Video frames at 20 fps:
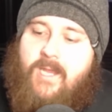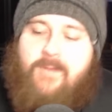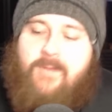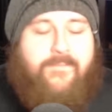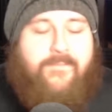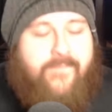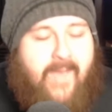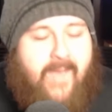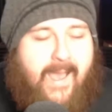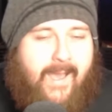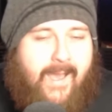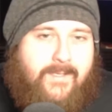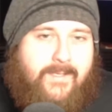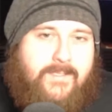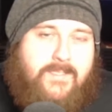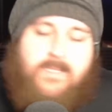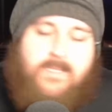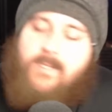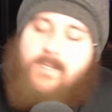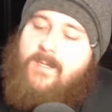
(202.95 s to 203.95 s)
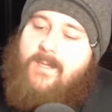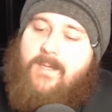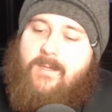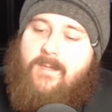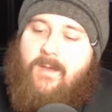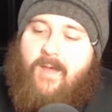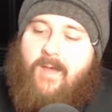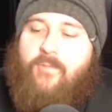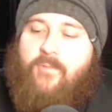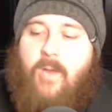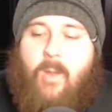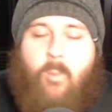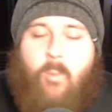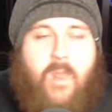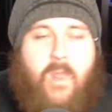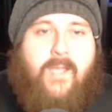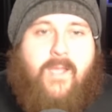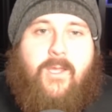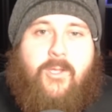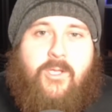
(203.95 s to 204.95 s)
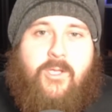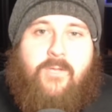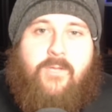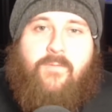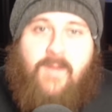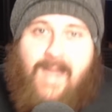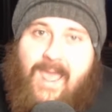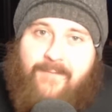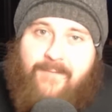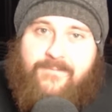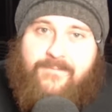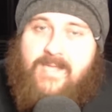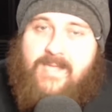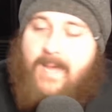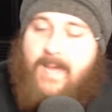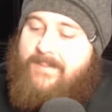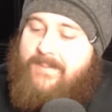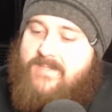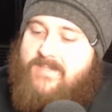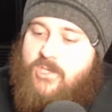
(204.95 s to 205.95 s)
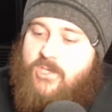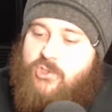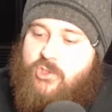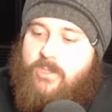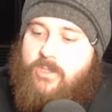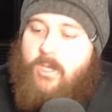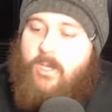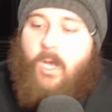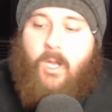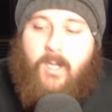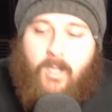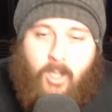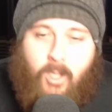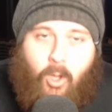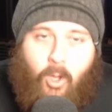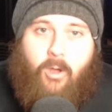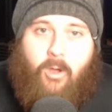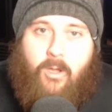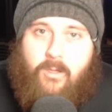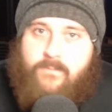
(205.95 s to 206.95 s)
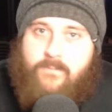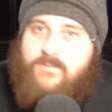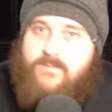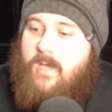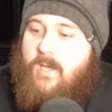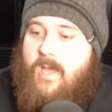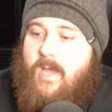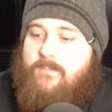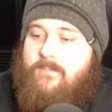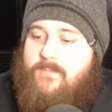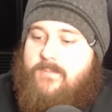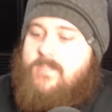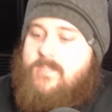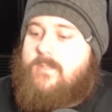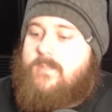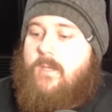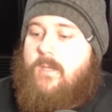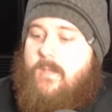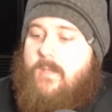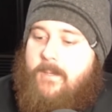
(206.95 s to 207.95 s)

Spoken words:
In fact, I feel like Whittaker could have left that position a lot of times.